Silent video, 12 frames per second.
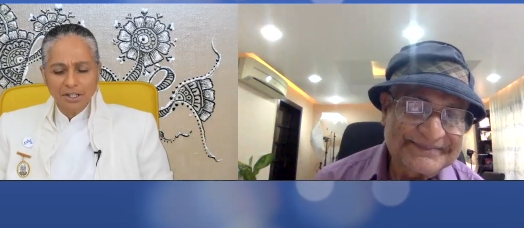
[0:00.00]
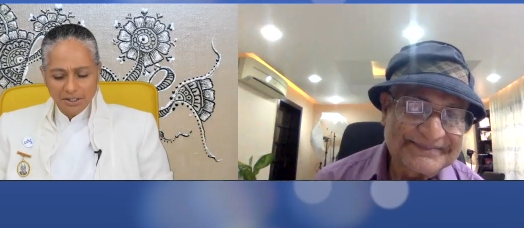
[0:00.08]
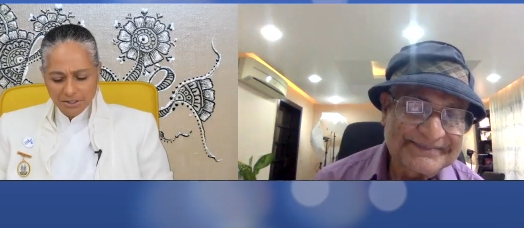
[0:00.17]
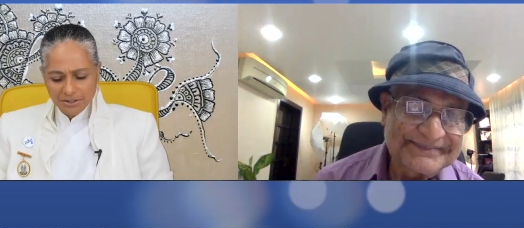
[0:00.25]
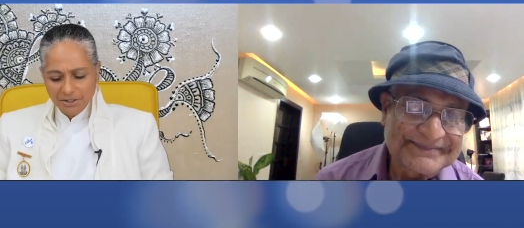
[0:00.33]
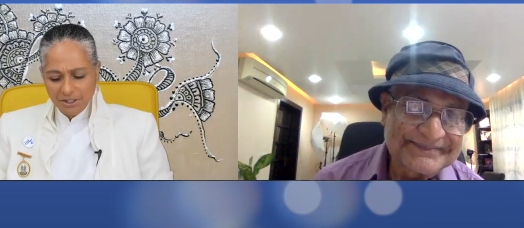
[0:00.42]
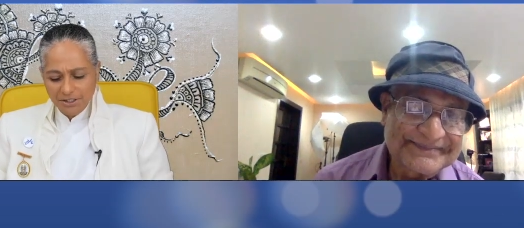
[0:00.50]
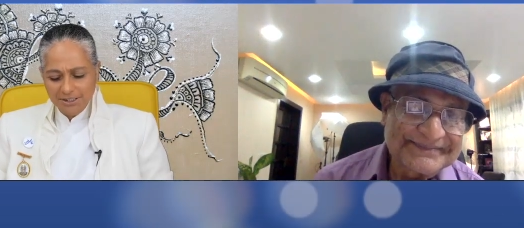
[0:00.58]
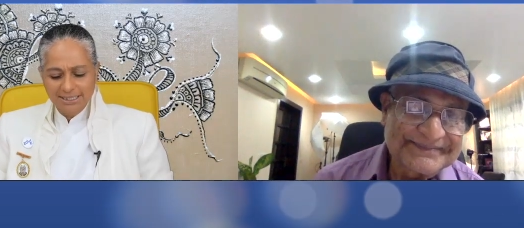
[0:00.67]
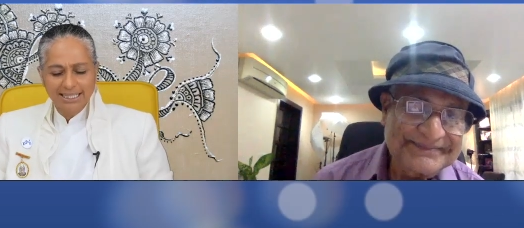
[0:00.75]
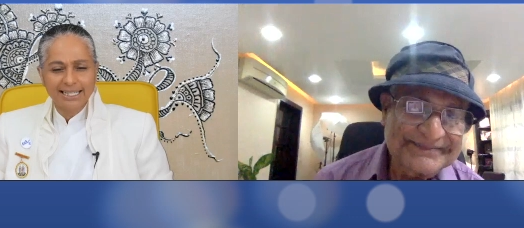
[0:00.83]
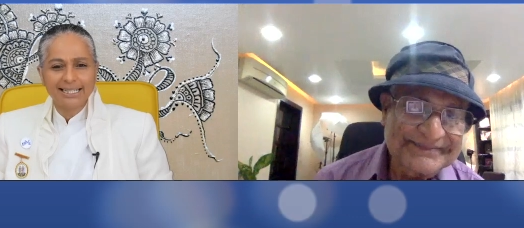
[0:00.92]
Speaker 1: God is Not
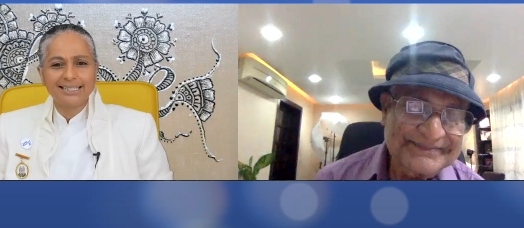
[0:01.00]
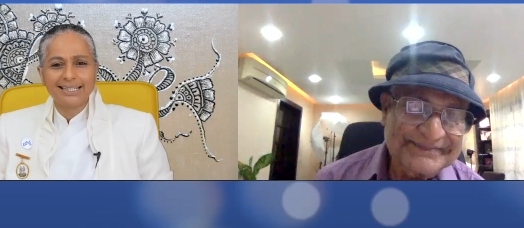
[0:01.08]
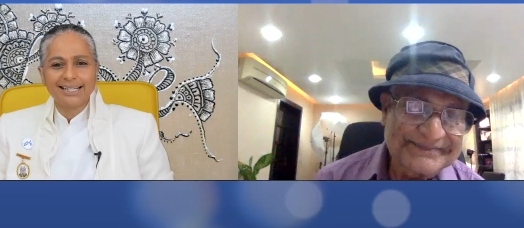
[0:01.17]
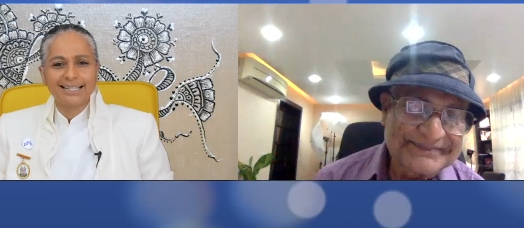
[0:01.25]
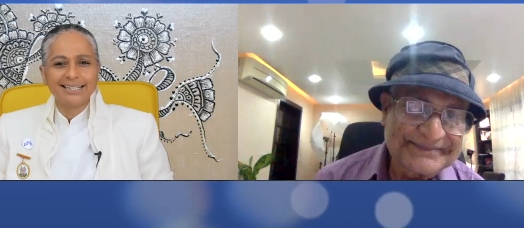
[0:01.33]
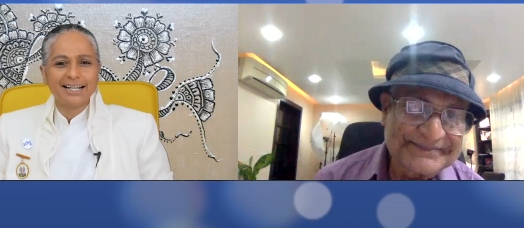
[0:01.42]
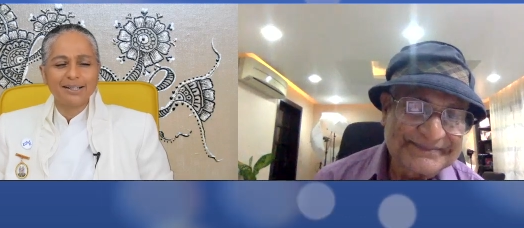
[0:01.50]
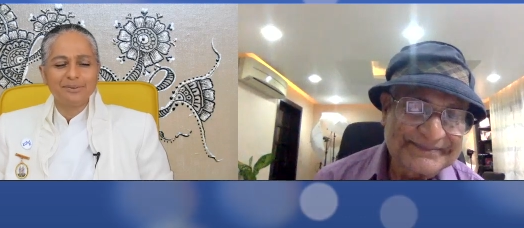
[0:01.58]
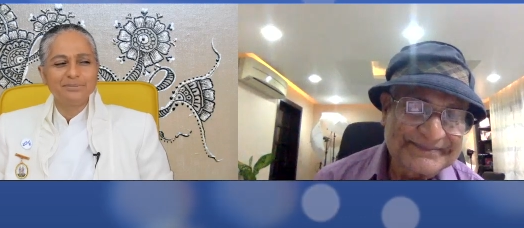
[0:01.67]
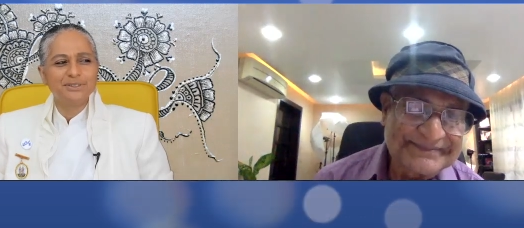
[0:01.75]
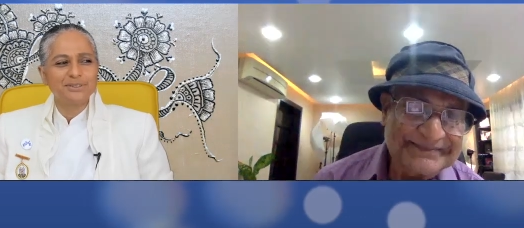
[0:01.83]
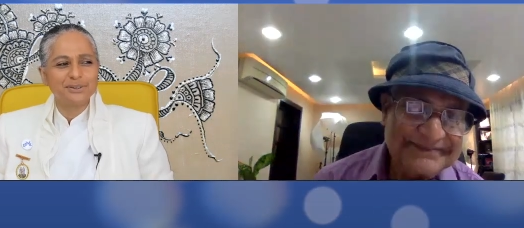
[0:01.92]
Dead, and
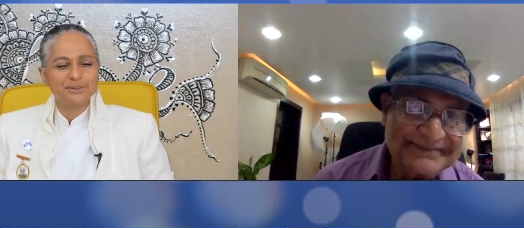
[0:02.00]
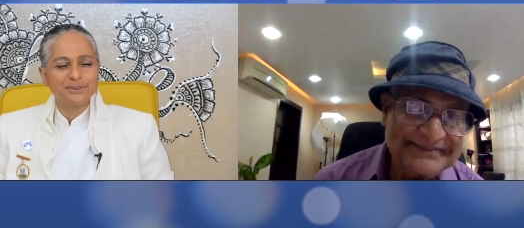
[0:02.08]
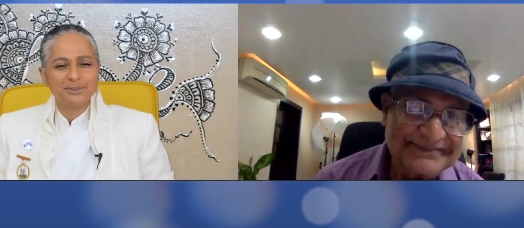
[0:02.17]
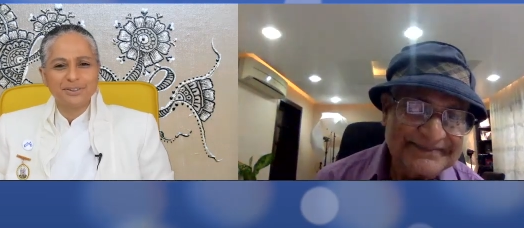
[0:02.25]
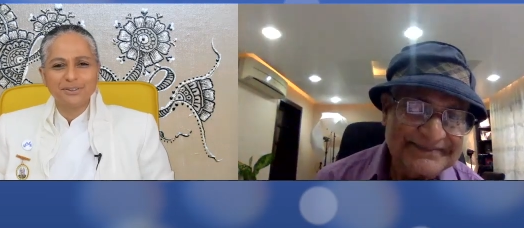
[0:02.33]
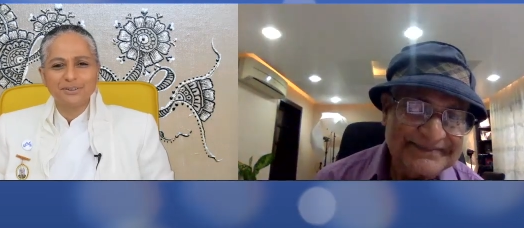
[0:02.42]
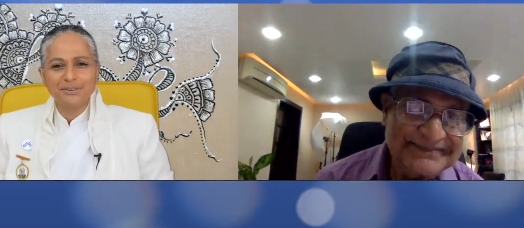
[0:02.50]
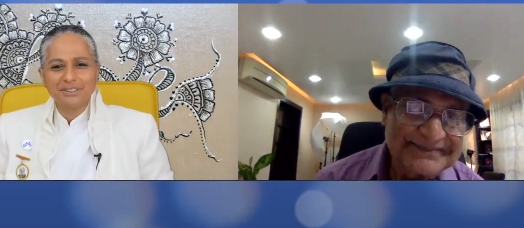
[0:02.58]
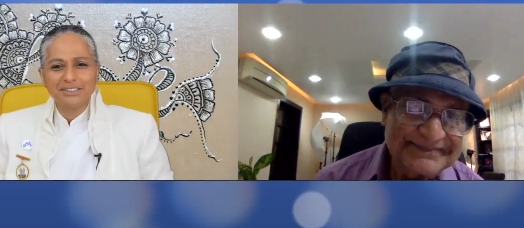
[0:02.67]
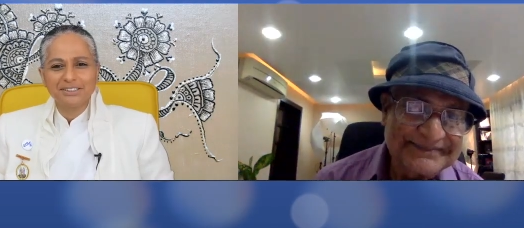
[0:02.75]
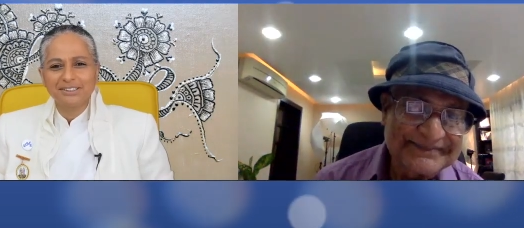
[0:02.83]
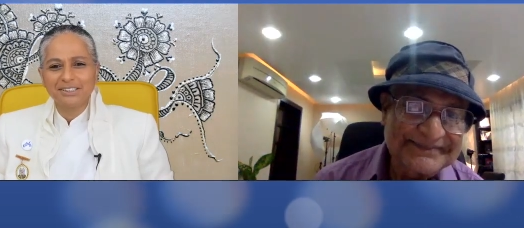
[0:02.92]
I'm so curious
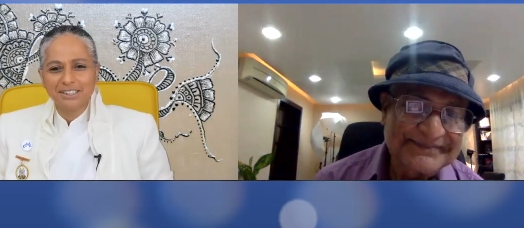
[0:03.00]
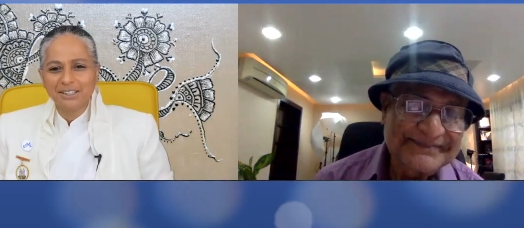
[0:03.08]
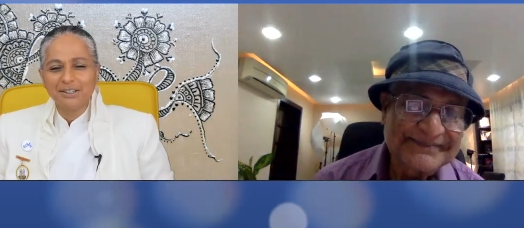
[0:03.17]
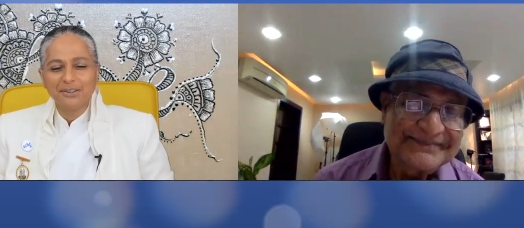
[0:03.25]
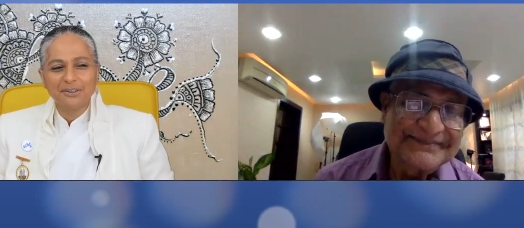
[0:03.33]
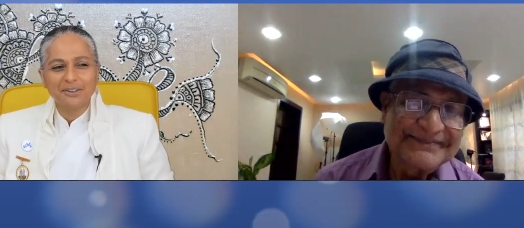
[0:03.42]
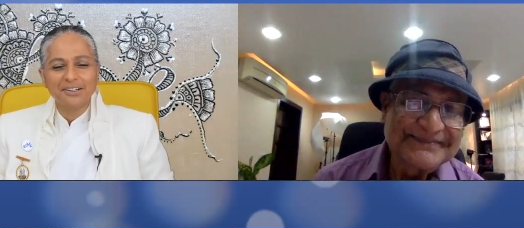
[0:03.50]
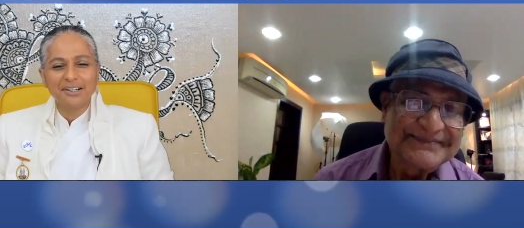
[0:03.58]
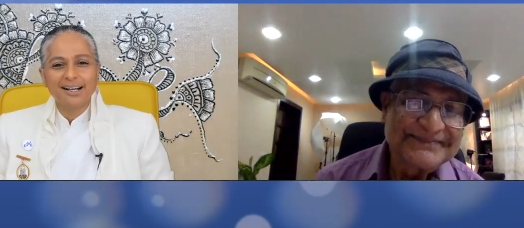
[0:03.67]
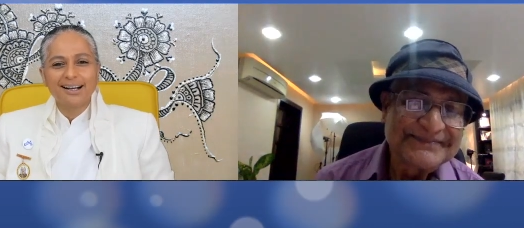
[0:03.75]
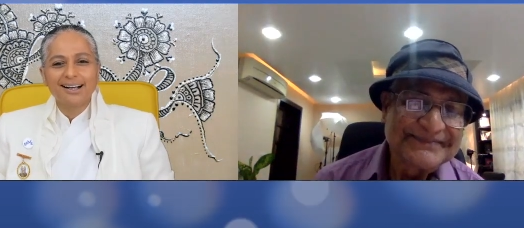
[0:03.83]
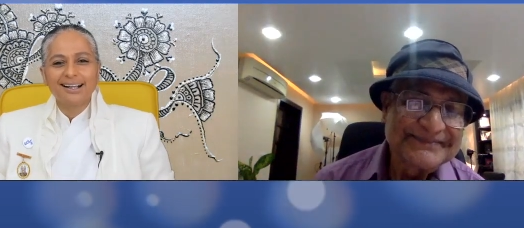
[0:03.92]
to hear,
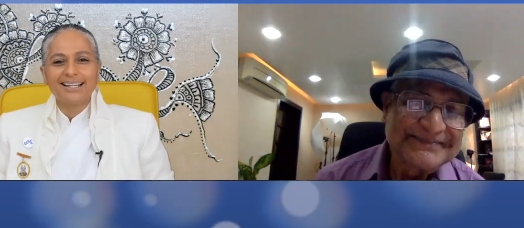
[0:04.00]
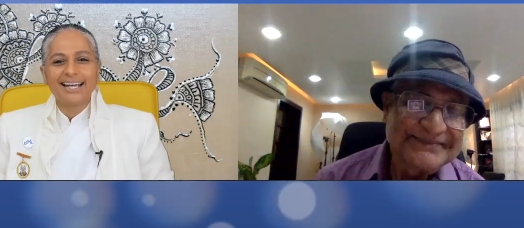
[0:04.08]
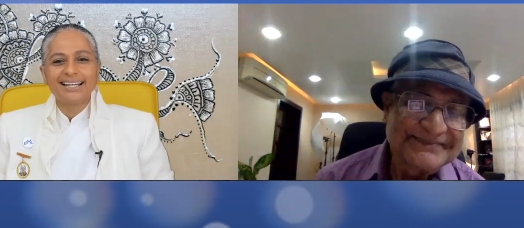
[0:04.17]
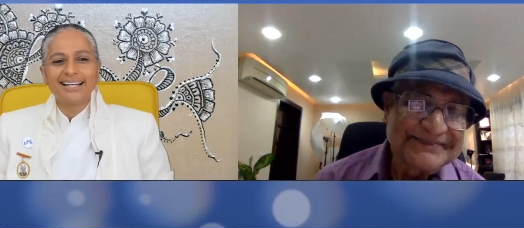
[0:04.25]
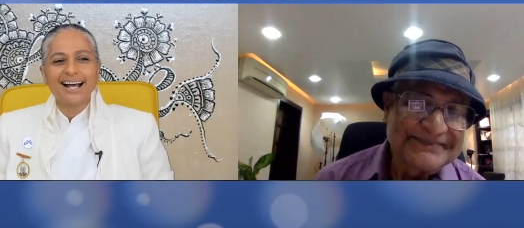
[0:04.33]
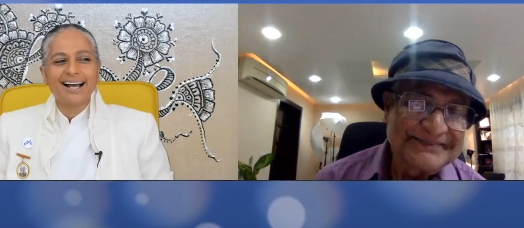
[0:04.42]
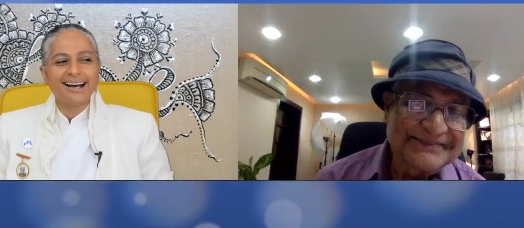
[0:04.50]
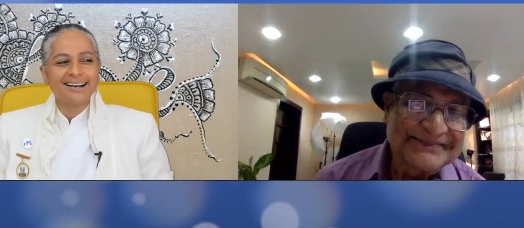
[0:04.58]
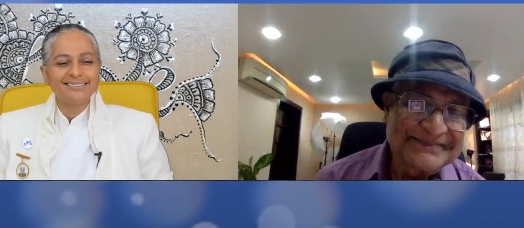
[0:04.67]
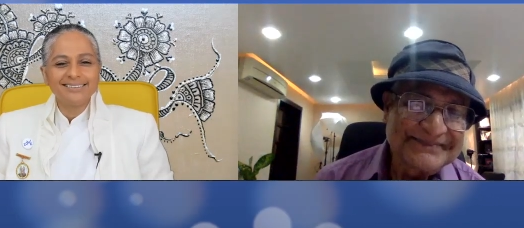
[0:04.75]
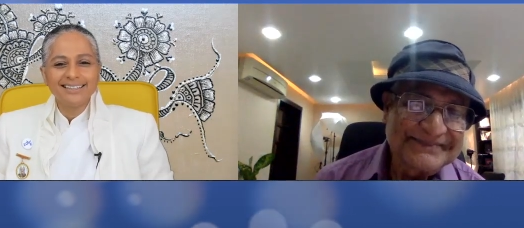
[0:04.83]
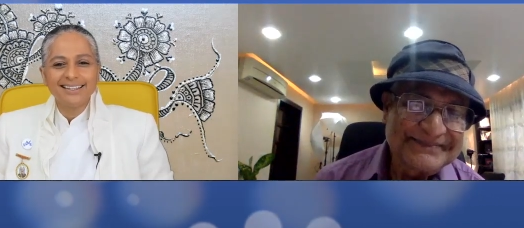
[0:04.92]
like,
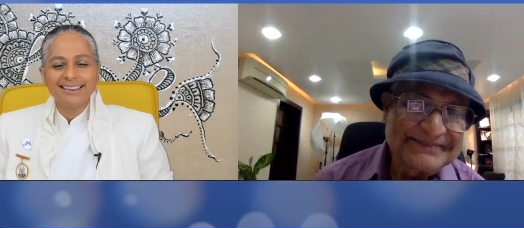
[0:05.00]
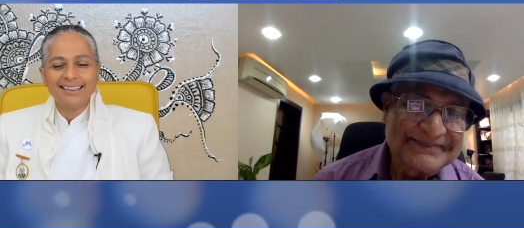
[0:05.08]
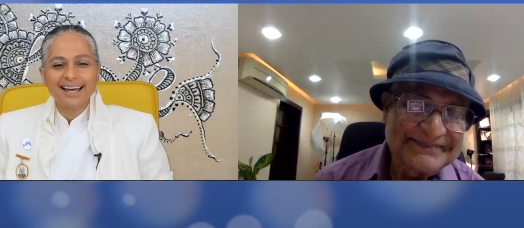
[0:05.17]
how did